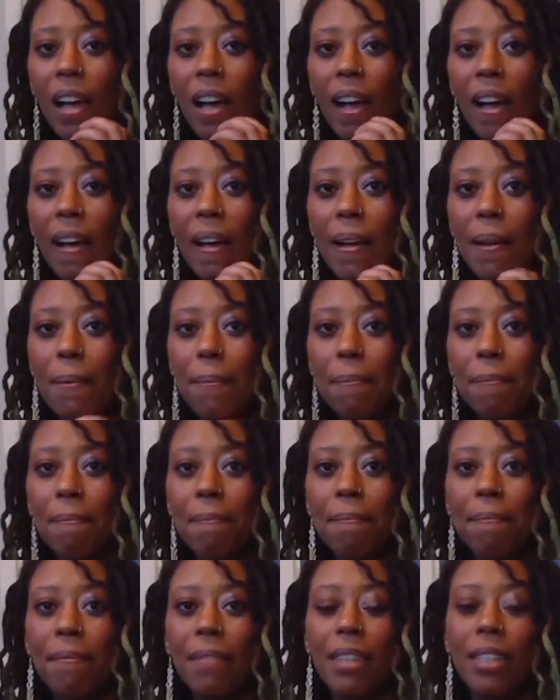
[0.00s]

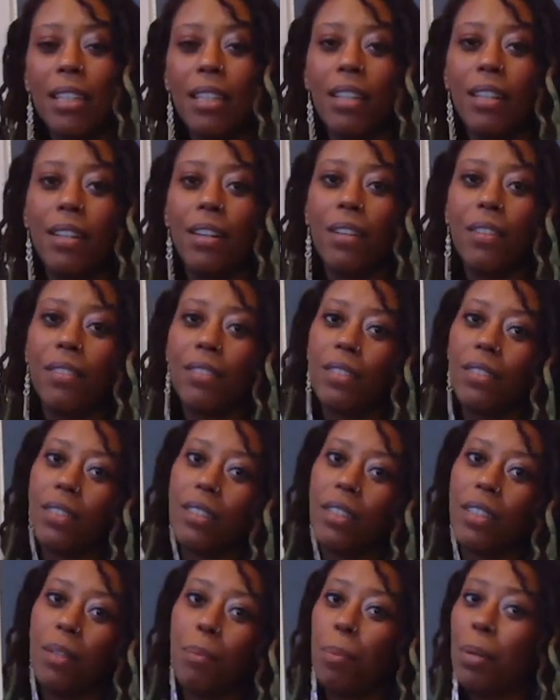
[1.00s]

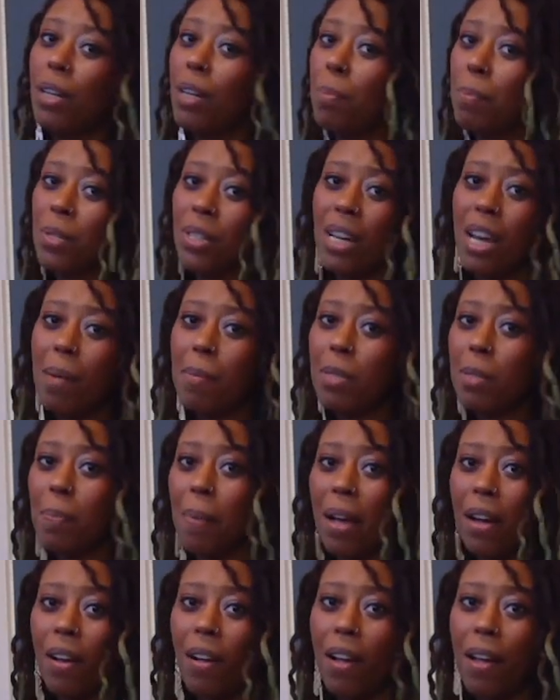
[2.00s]
Put your pajamas
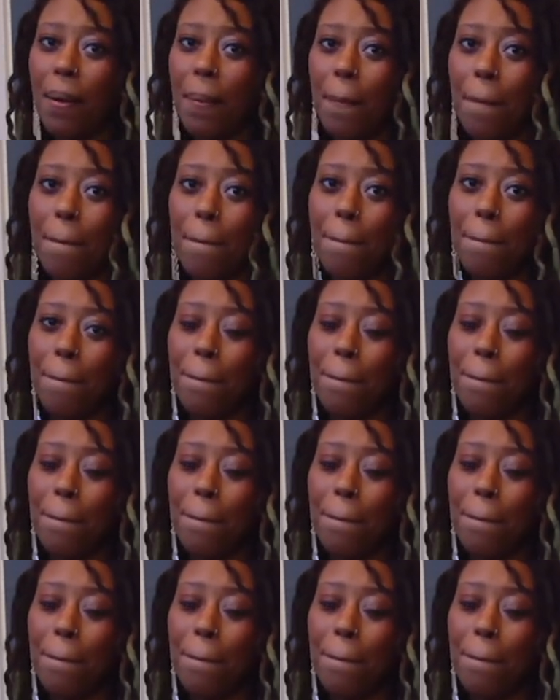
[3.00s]
back on.